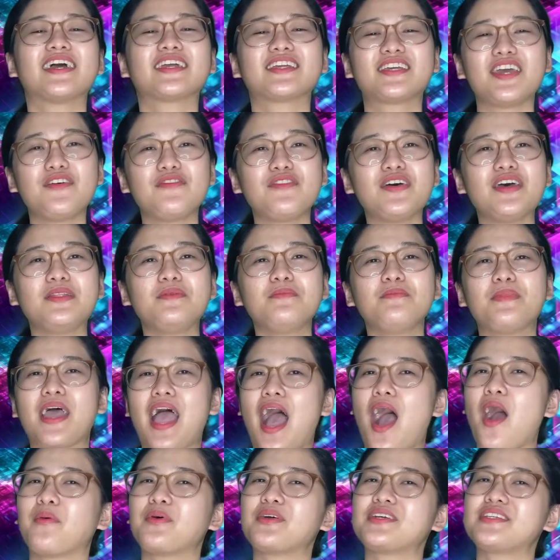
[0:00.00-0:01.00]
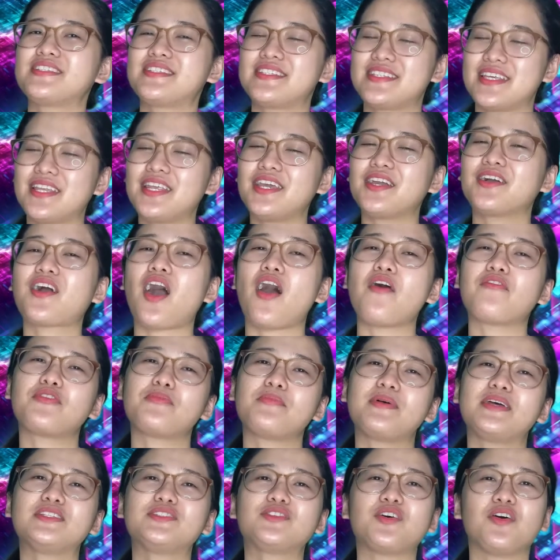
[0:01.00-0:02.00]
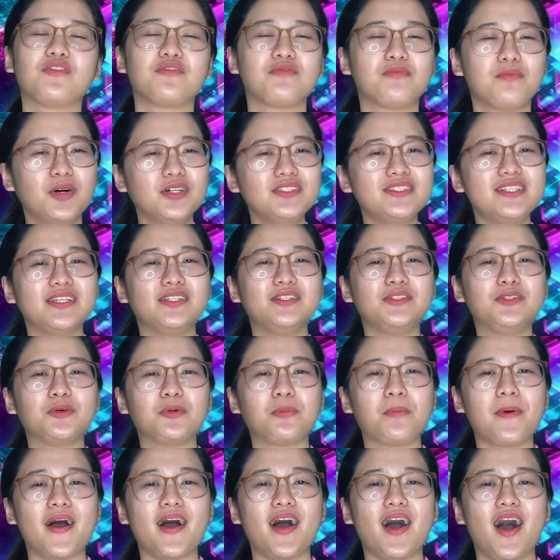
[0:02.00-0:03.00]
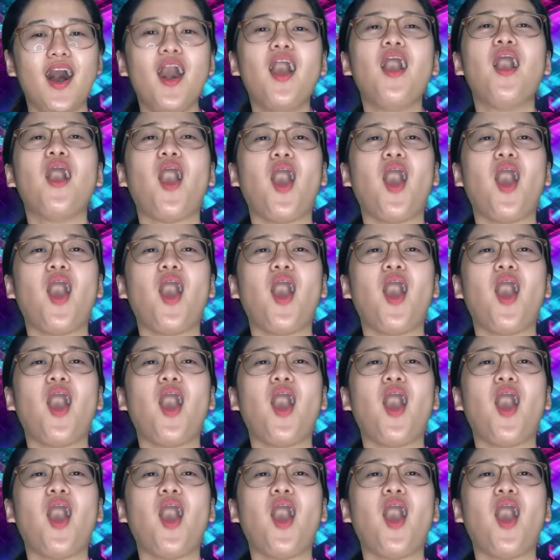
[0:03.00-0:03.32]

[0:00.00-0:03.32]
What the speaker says: given by our city government of Muntinlupa